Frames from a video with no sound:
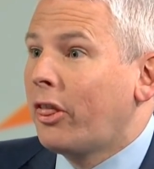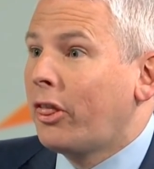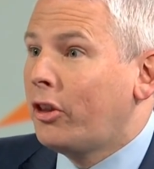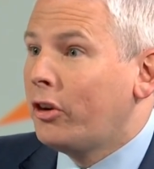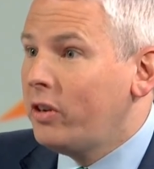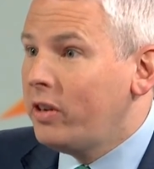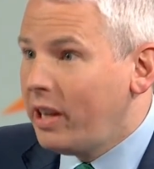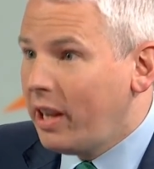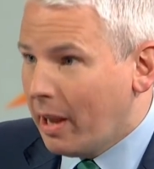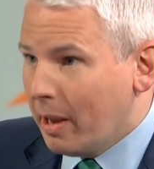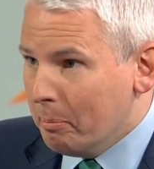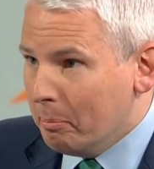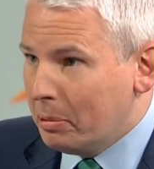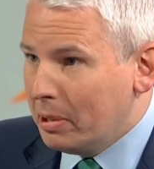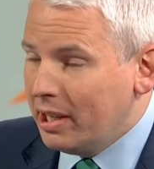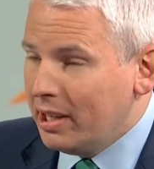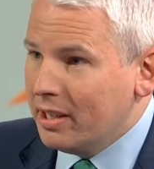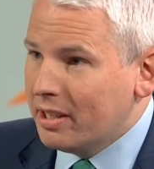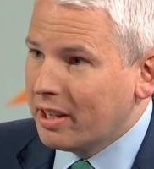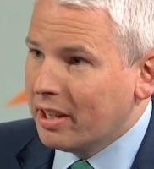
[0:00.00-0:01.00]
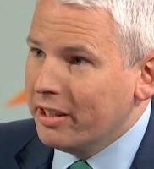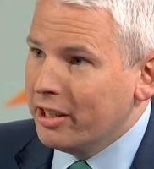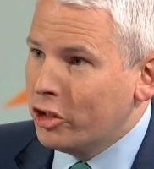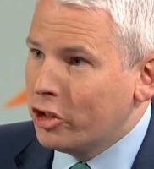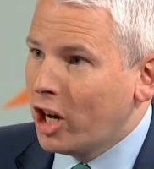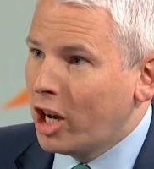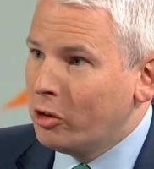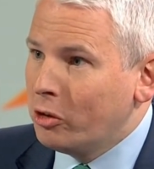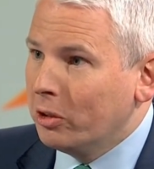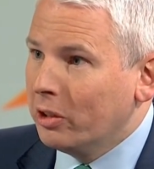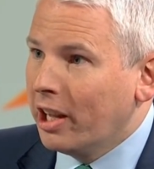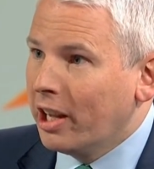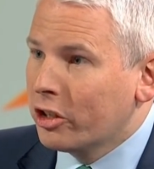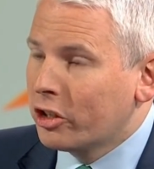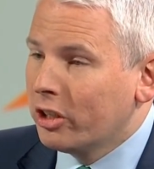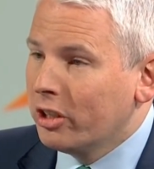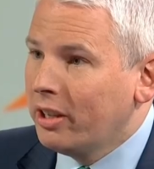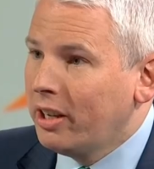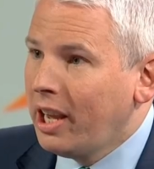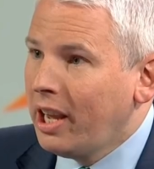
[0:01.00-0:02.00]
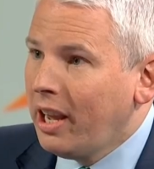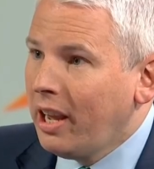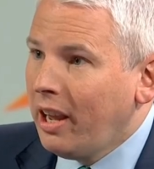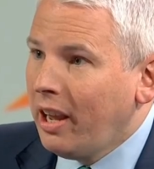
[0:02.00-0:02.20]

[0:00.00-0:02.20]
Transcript: three MPs in the general election,